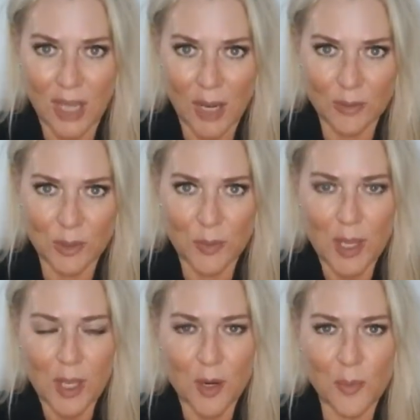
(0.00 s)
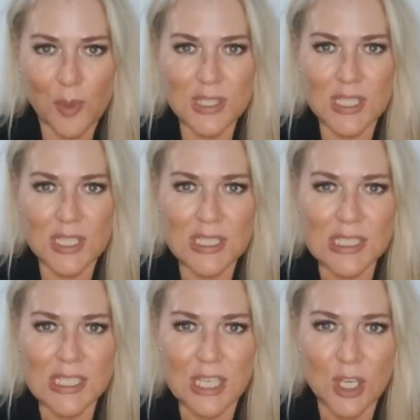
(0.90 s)
I'm Lew Bayer, President and
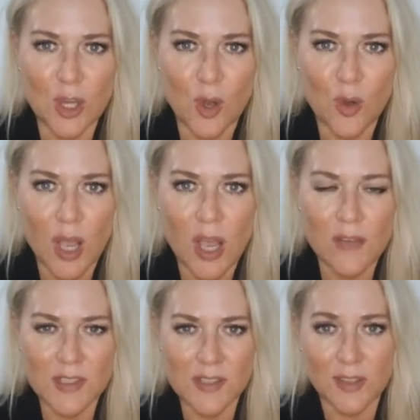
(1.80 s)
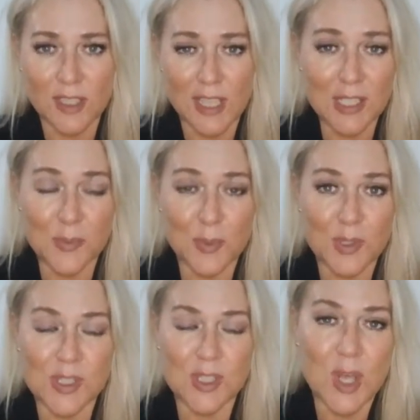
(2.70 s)
CEO of Civility
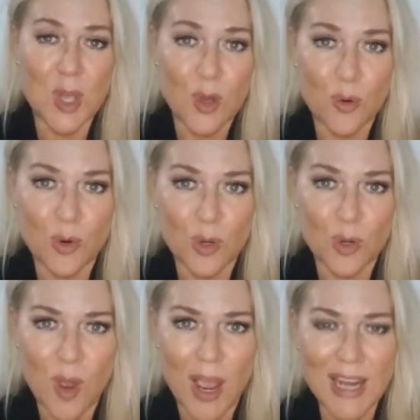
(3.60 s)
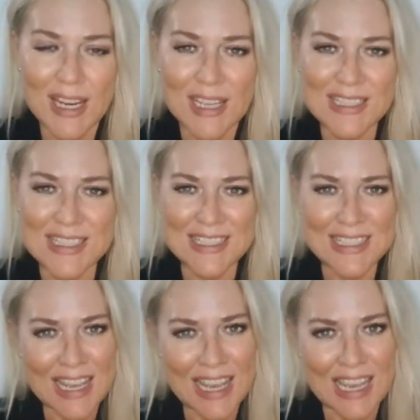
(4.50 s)
Experts Worldwide, and
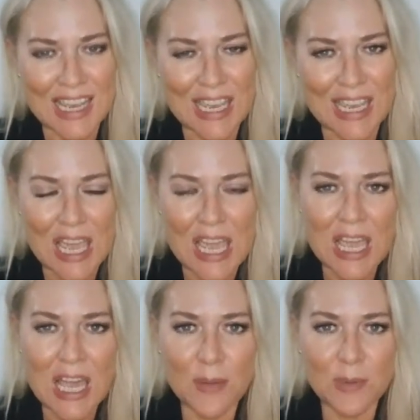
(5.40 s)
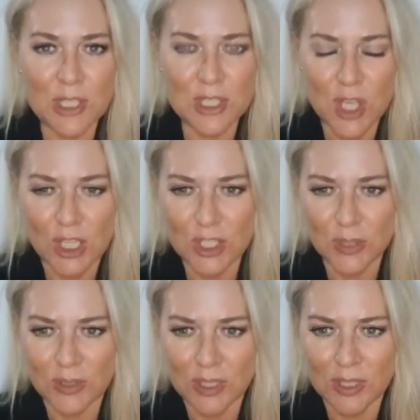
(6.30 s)
today I'm going to talk to
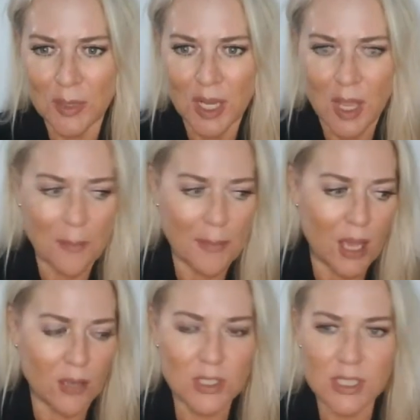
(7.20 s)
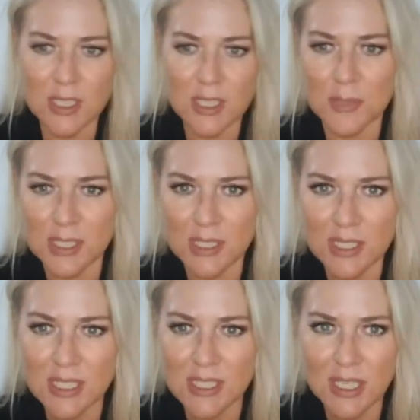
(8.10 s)
you a little bit about some
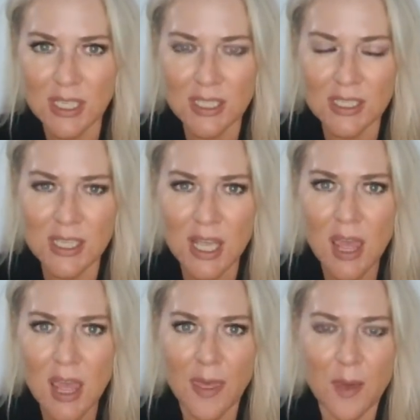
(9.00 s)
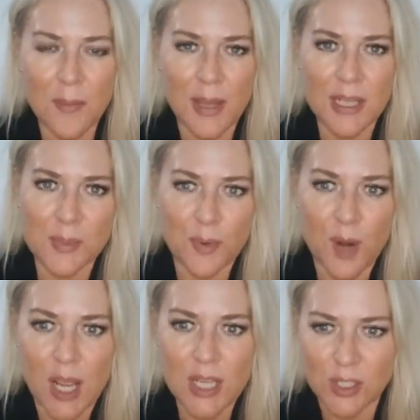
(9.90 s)
statistics that might
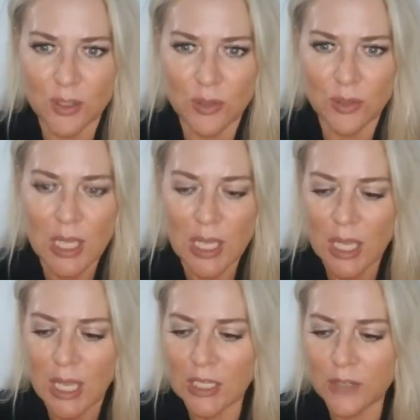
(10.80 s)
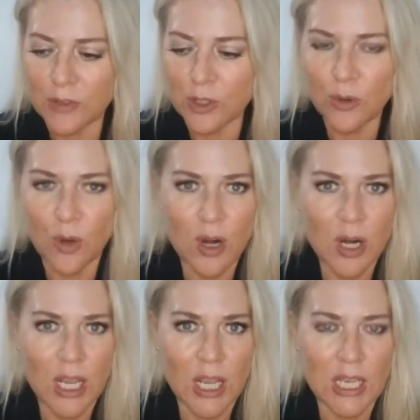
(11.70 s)
surprise you. And if you
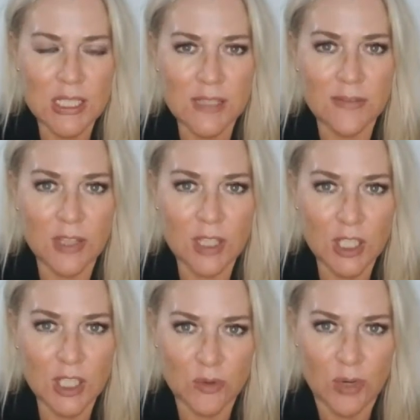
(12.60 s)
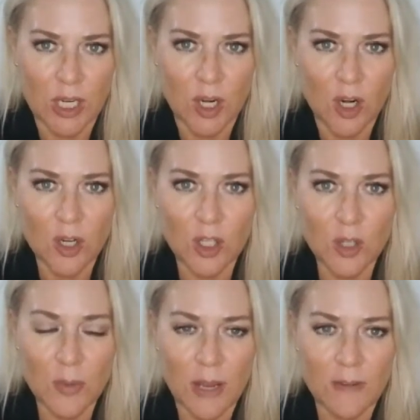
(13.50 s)
are a civility trainer,
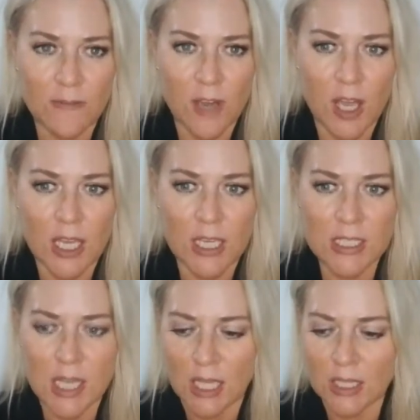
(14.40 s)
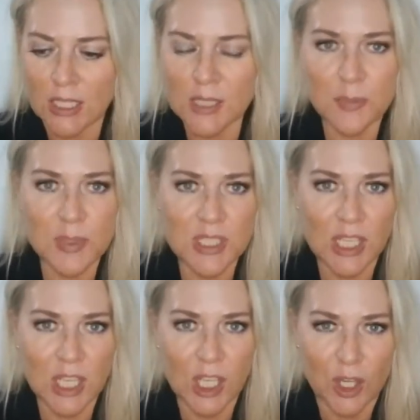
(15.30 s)
you might find that this
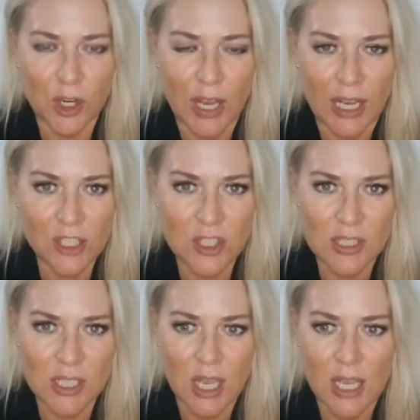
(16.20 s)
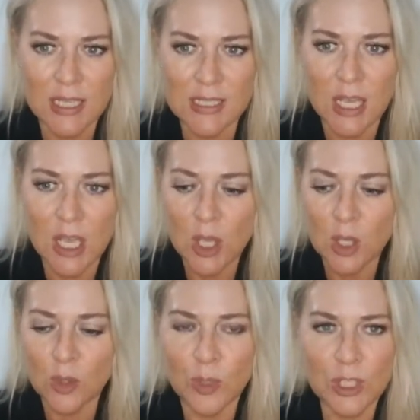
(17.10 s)
particular exercise,
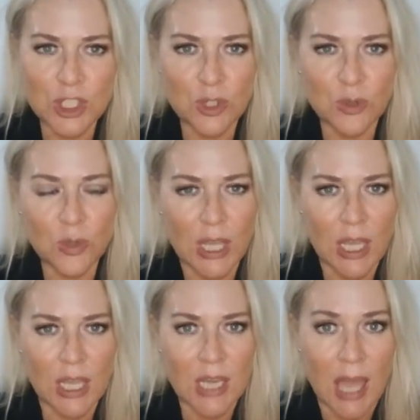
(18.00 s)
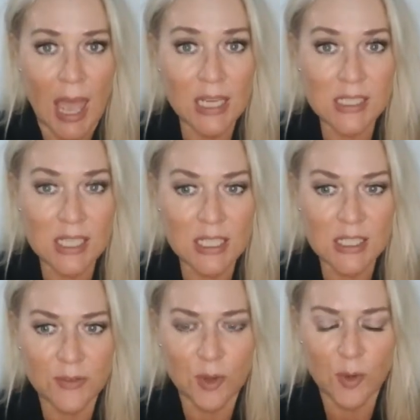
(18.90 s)
which you can
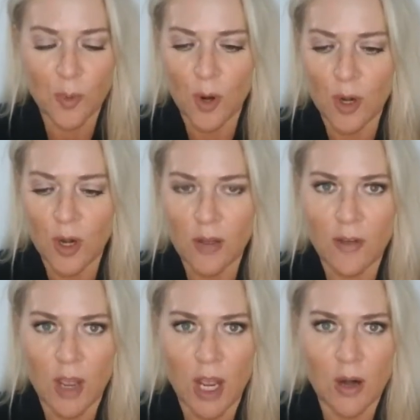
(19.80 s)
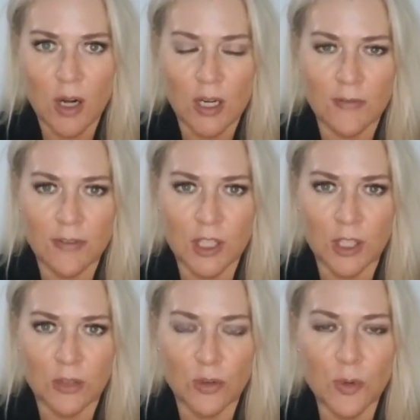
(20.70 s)
access if you are part of our
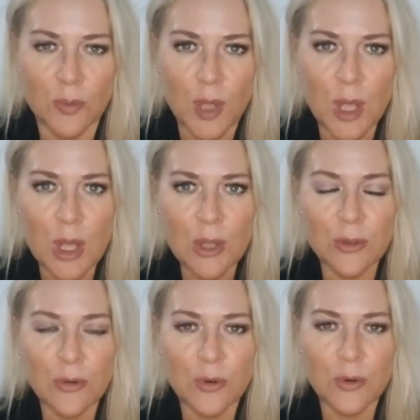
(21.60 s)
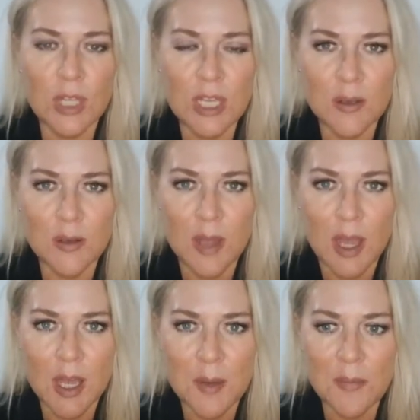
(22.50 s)
affiliate group through the
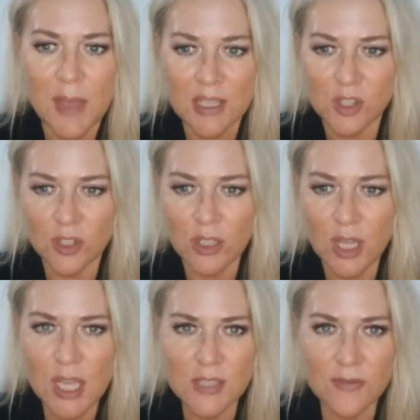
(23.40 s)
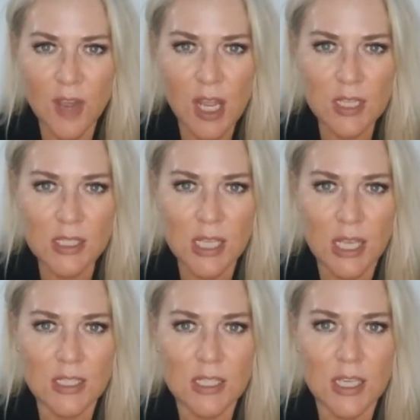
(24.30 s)
masterclass files
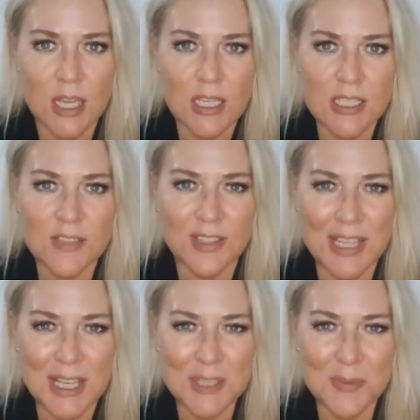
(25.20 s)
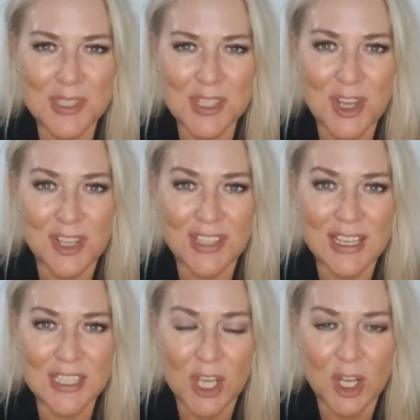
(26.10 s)
at
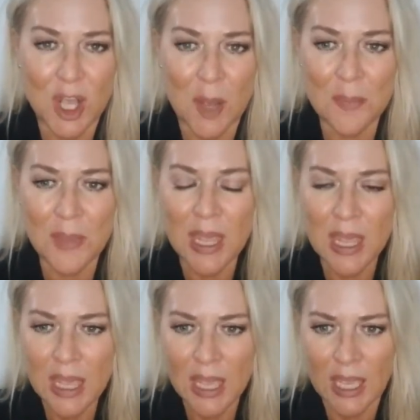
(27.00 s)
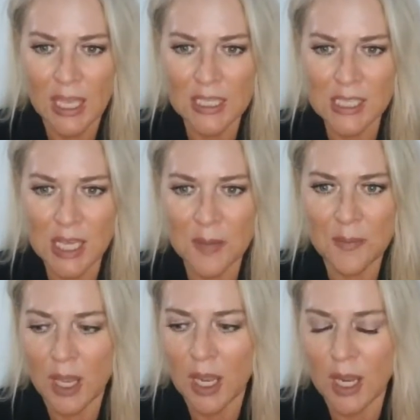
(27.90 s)
civilityexpertsonline.com, and
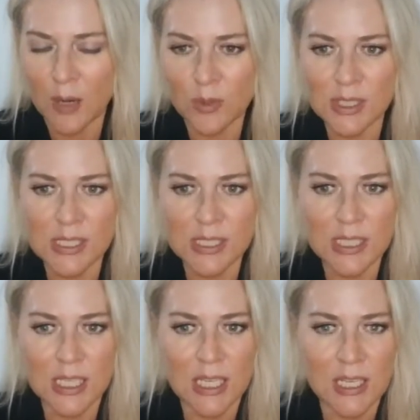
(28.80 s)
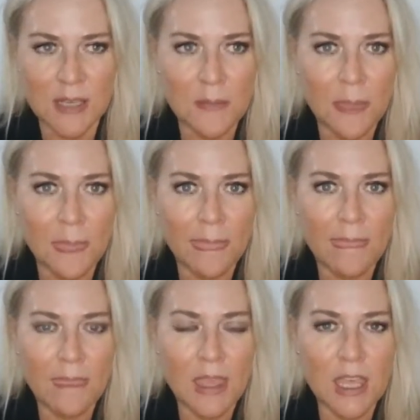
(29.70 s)
I will see
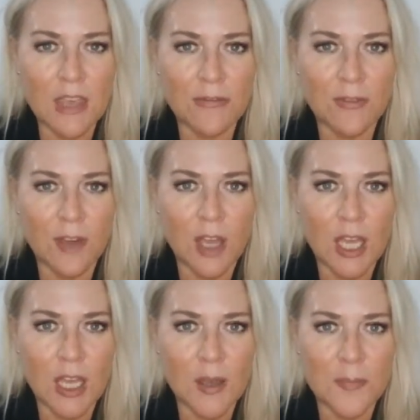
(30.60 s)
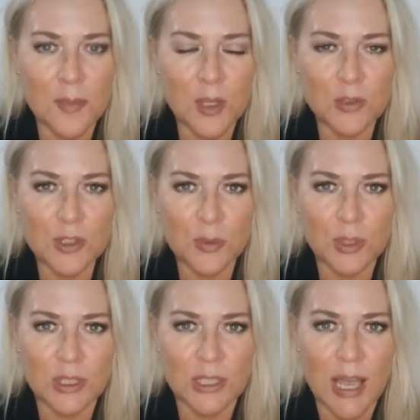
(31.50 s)
if YouTube
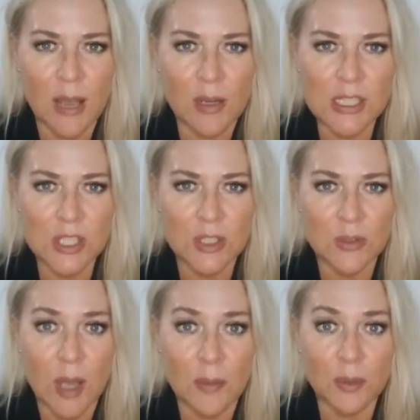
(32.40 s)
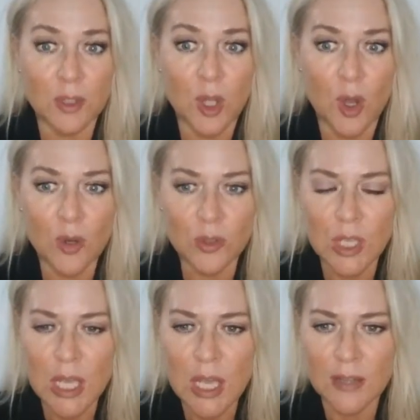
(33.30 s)
will allow us to upload
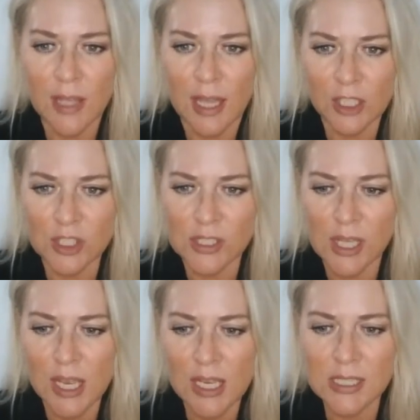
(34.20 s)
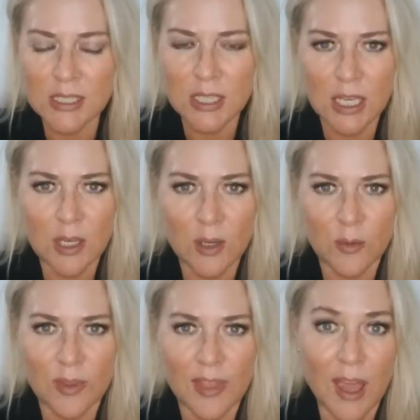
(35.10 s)
the exercise
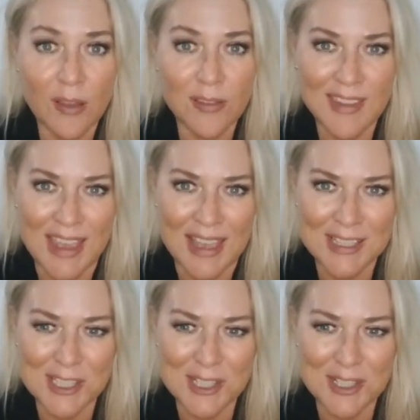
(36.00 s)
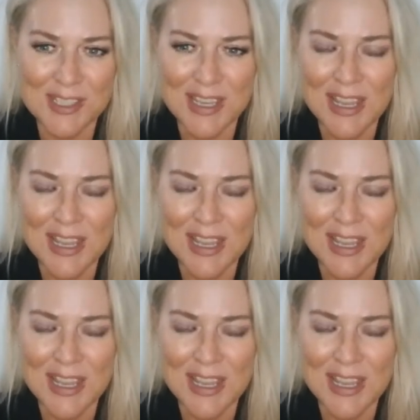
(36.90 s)
without the answers